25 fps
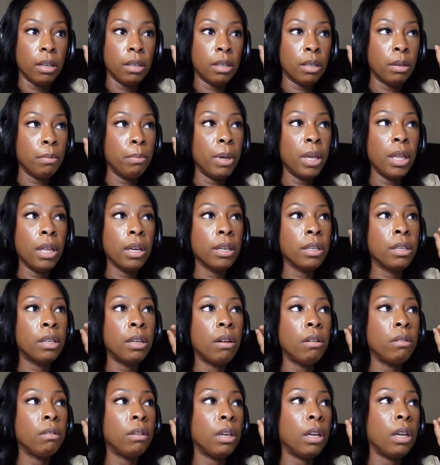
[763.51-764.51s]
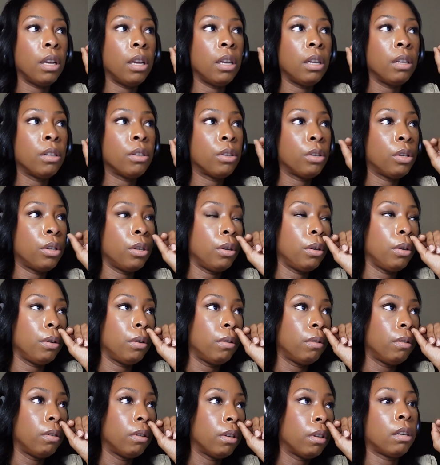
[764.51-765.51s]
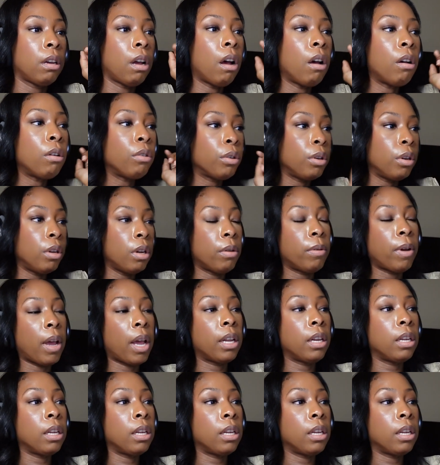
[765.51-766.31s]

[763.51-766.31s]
To me, there's no need to, oh, you know what?